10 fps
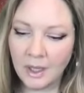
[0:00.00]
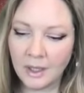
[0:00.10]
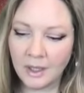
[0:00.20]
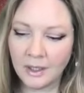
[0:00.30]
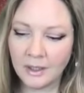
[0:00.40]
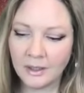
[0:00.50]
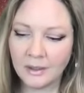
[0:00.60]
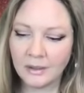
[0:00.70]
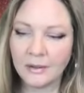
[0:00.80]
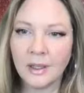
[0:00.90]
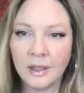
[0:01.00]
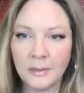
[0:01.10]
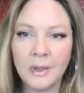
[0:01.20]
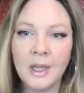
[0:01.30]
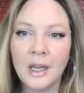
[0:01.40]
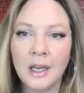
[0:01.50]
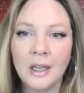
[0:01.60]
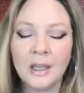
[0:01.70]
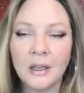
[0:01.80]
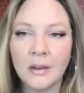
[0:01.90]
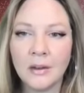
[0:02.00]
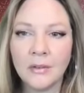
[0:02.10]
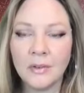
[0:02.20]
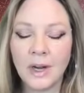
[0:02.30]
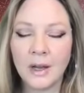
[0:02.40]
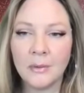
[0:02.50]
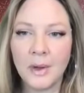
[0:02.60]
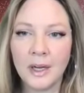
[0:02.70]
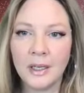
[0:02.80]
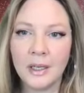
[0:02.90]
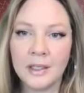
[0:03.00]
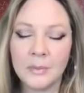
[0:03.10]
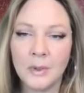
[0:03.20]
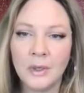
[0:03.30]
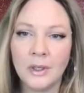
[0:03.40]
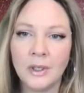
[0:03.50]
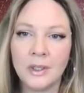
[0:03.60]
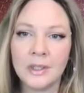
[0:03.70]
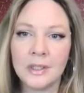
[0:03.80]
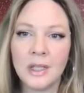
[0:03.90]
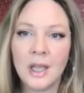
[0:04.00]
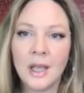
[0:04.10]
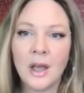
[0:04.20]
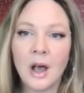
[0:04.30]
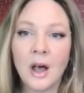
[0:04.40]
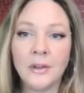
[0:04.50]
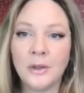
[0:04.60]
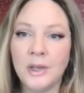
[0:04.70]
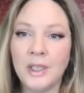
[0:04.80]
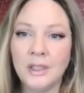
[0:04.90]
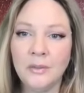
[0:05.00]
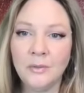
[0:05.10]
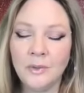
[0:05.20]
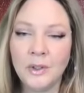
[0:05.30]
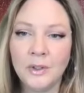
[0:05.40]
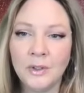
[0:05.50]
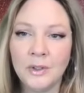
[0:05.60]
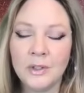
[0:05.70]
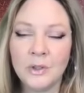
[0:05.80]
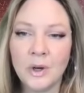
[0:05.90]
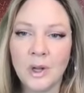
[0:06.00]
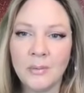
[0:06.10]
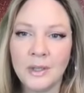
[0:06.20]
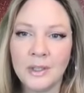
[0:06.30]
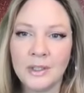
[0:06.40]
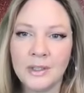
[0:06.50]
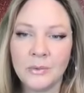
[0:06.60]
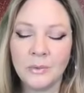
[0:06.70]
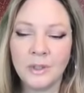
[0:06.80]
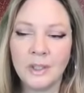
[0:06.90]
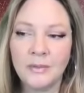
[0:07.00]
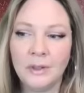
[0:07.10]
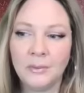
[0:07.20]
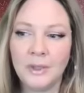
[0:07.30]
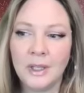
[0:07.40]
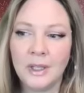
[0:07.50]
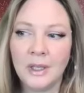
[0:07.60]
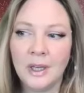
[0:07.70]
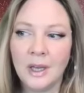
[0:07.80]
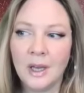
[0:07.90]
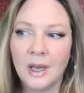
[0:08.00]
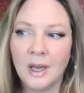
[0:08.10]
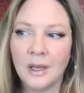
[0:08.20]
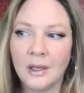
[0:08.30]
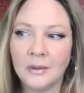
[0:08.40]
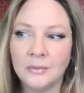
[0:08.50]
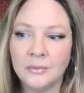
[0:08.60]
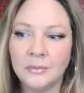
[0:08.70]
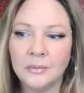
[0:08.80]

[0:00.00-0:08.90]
in like the beginning of an out of body experience although i didn't feel the traumas were leaving me um